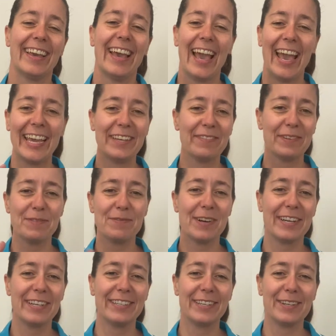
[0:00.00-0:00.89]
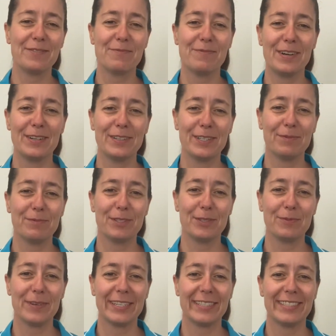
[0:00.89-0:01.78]
Hey everyone, welcome to
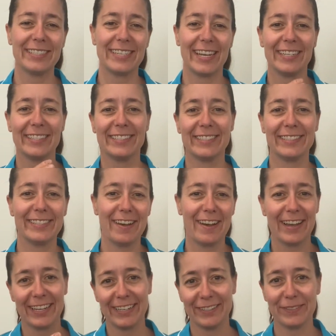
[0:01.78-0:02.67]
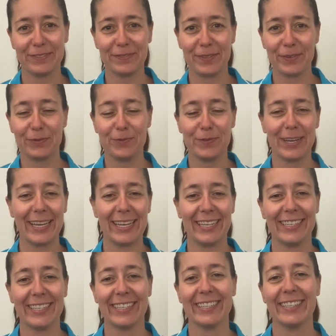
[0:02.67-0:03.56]
Wednesday's Sign of the
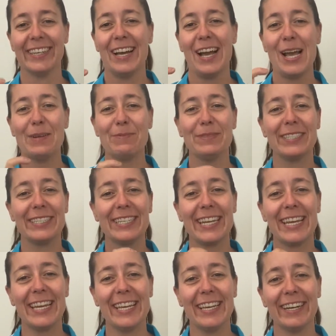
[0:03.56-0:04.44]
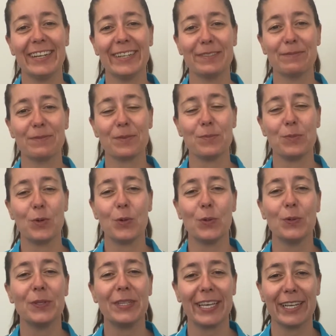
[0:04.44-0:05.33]
Week. I'm Danica from
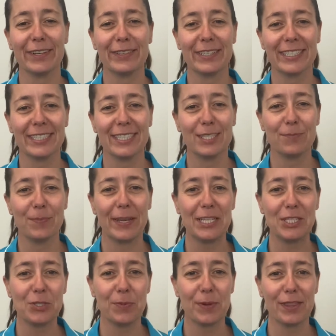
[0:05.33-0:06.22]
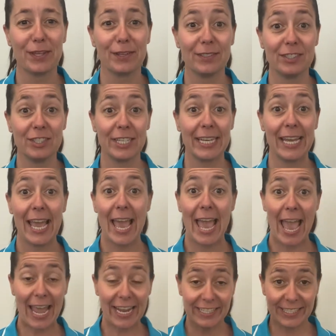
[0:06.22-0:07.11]
AASpeech Pathology,
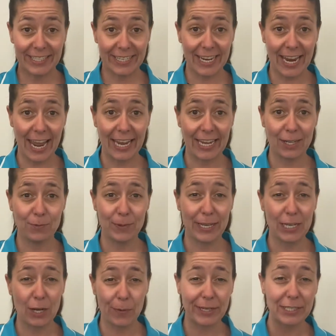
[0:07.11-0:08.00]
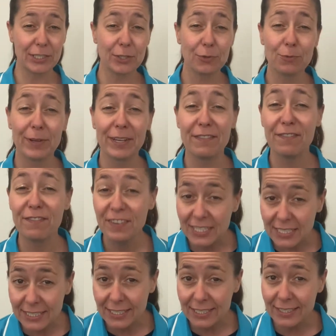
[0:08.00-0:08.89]
and today we're going to
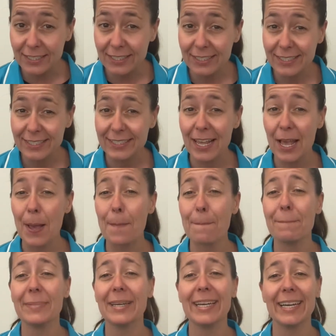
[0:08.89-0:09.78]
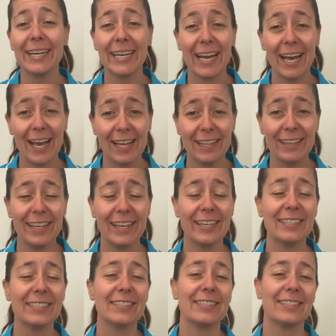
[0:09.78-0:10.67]
revisit some
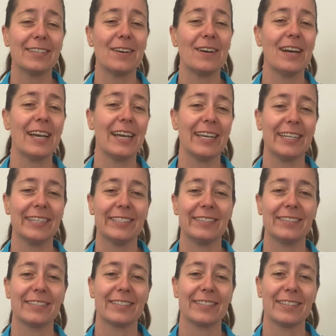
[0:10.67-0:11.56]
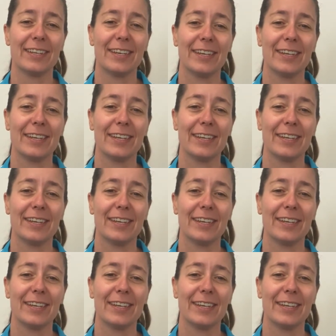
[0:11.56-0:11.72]
colour signs.